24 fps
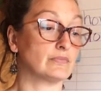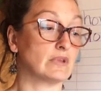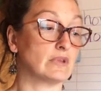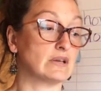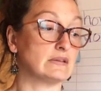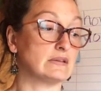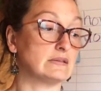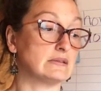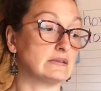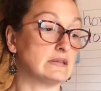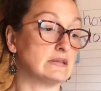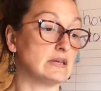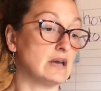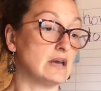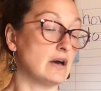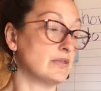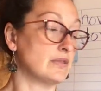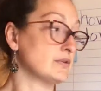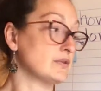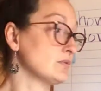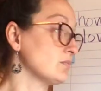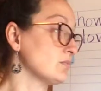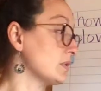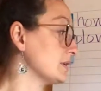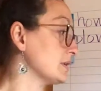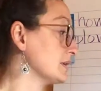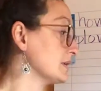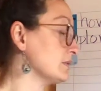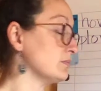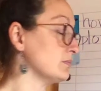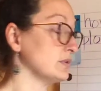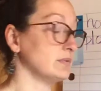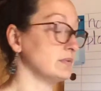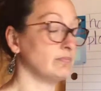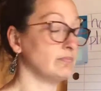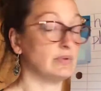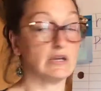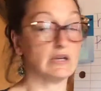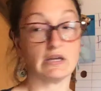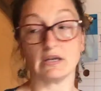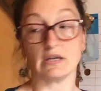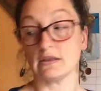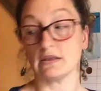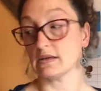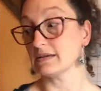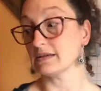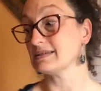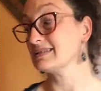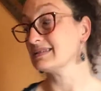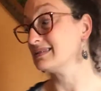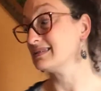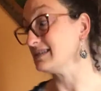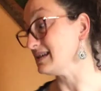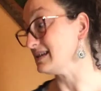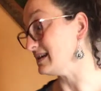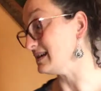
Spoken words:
The other one, it would be the C,